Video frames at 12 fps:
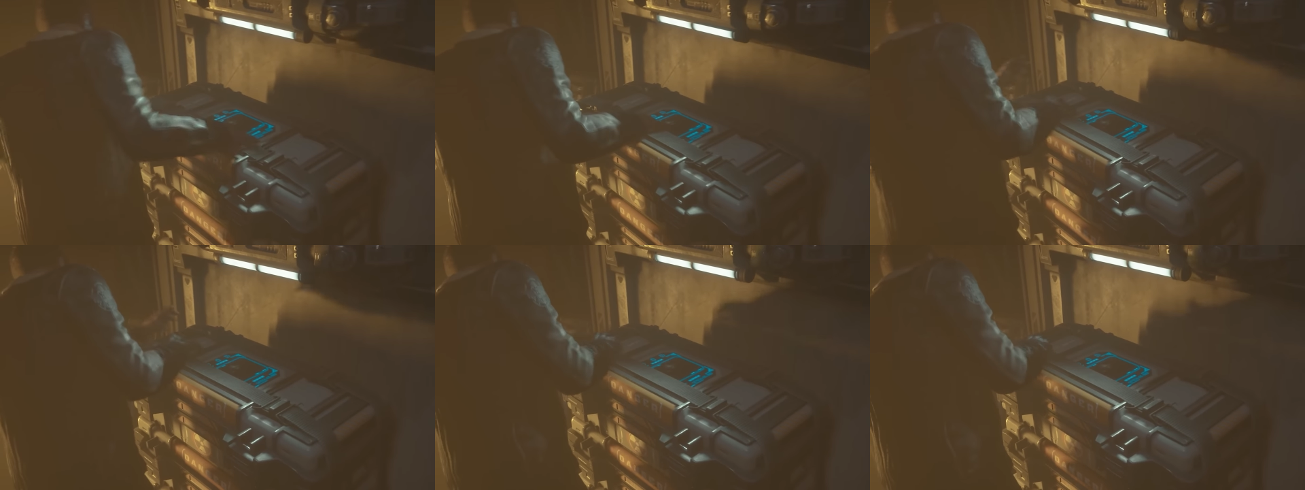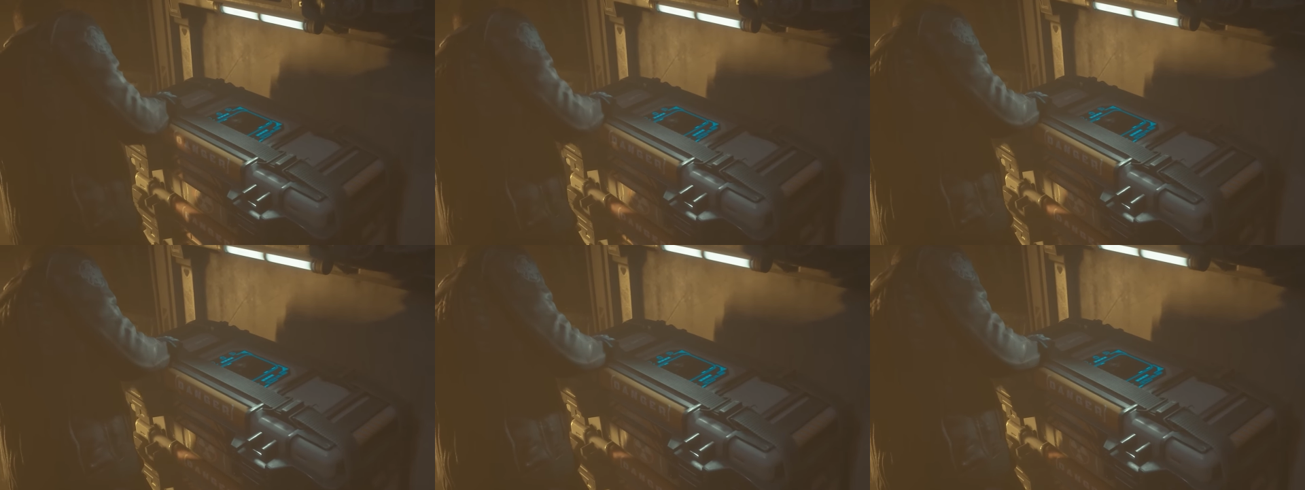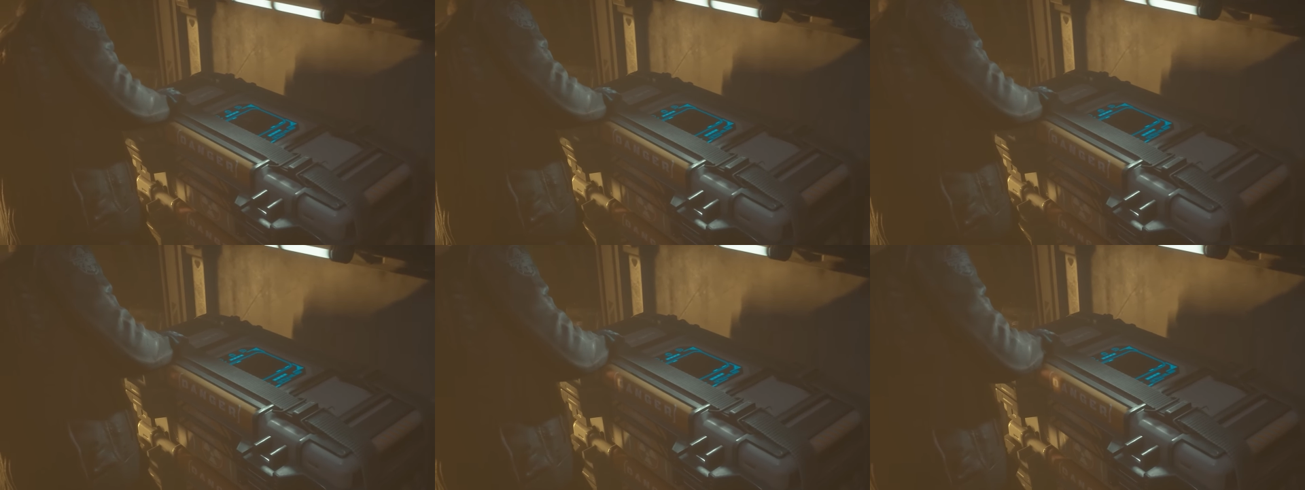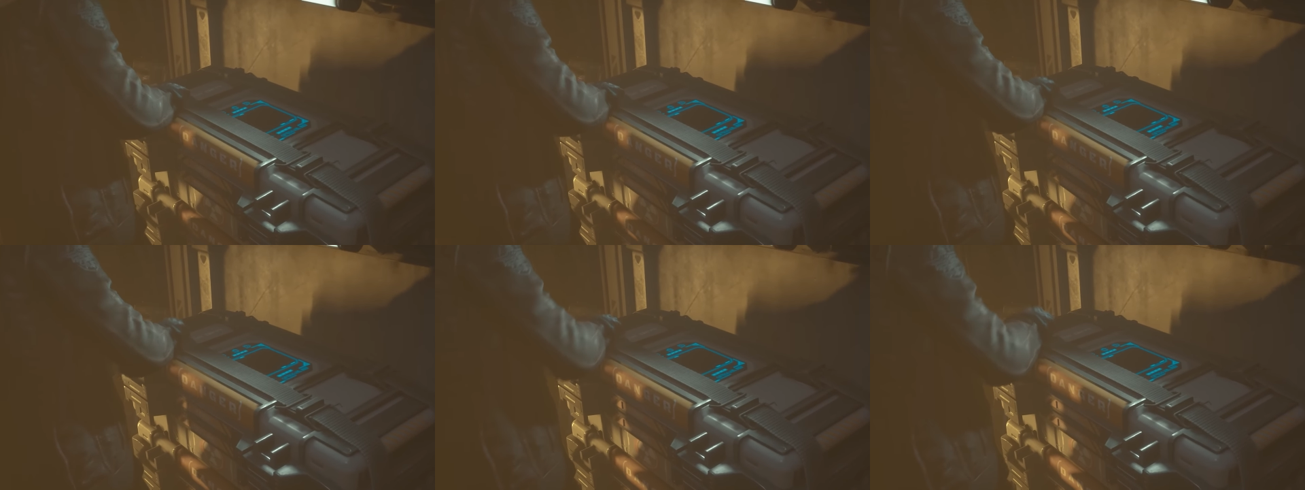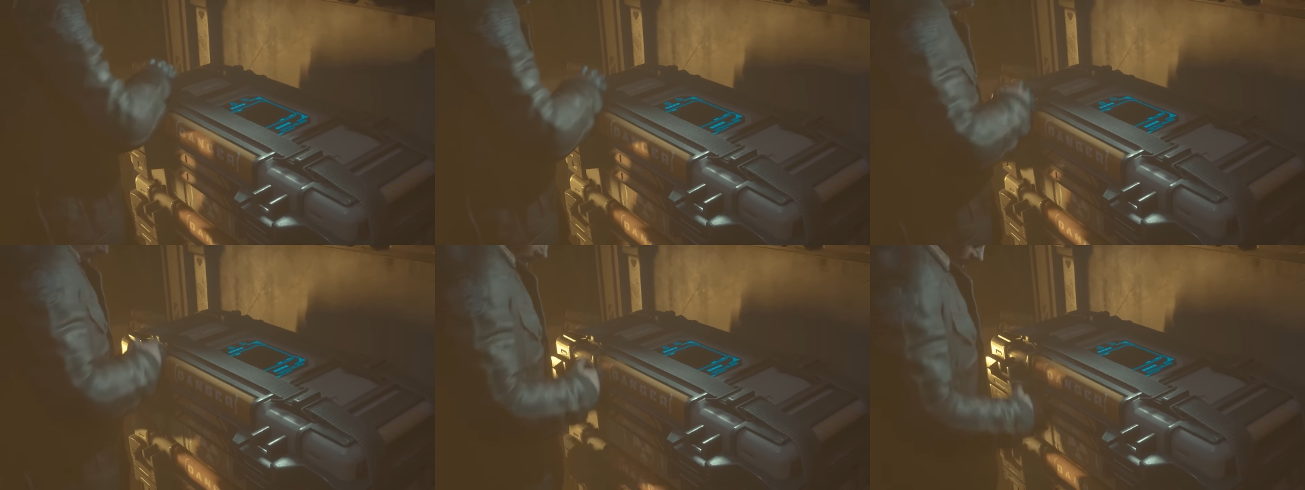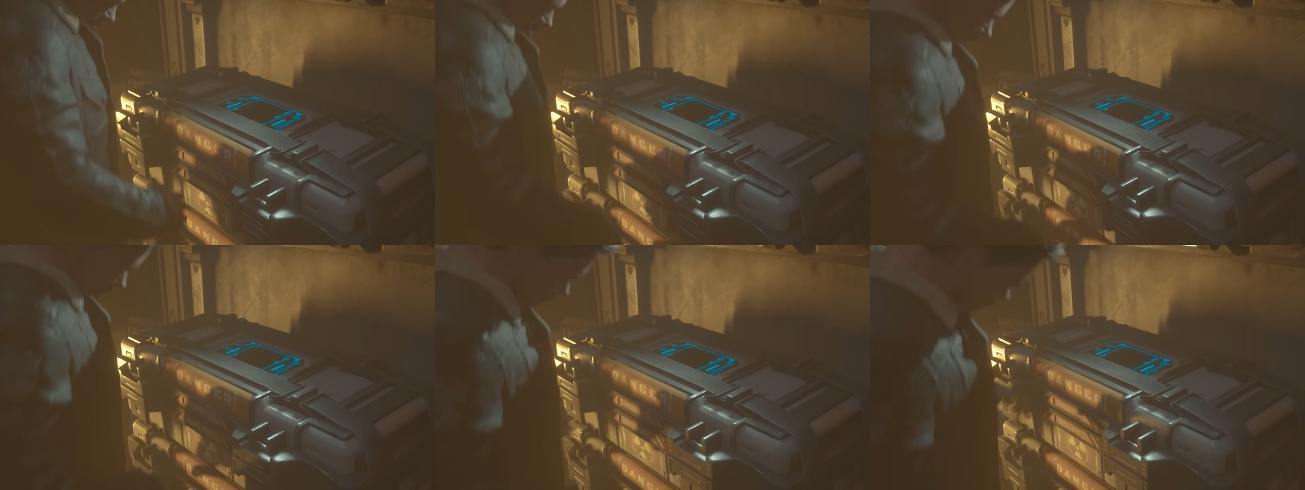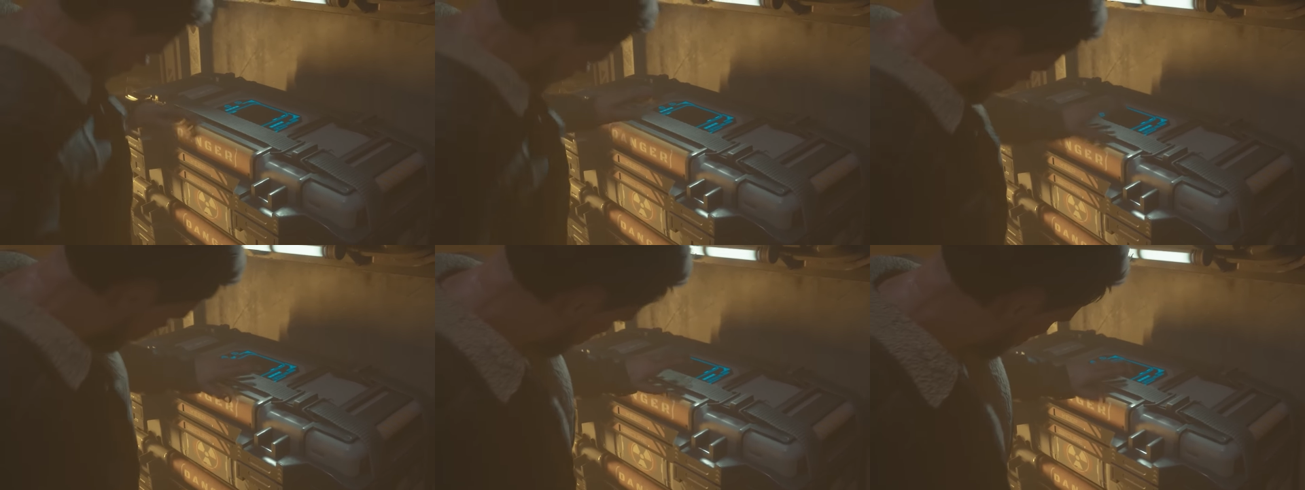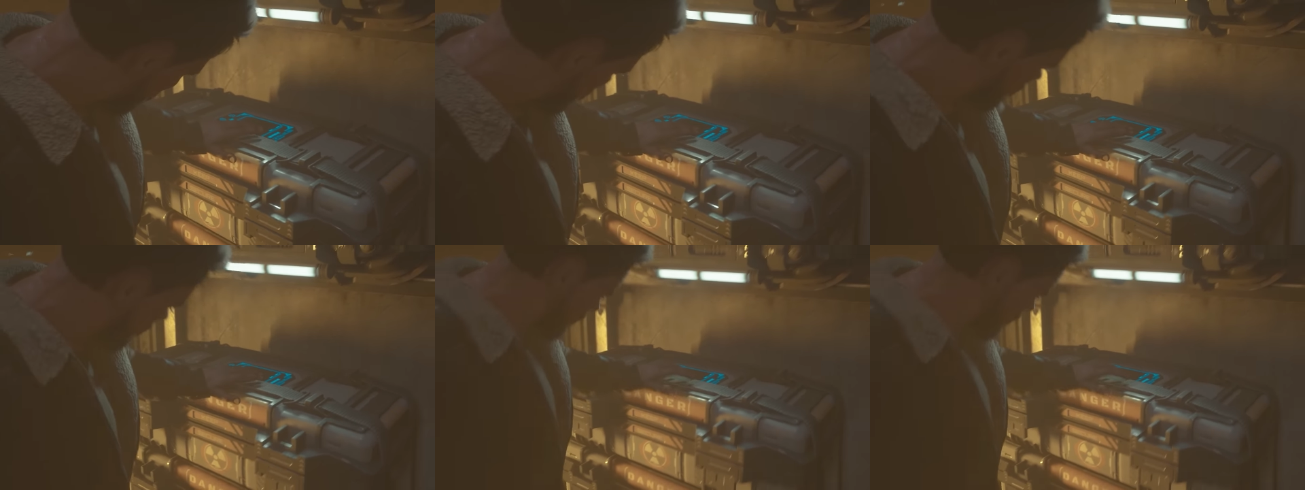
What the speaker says: (no speaker visible)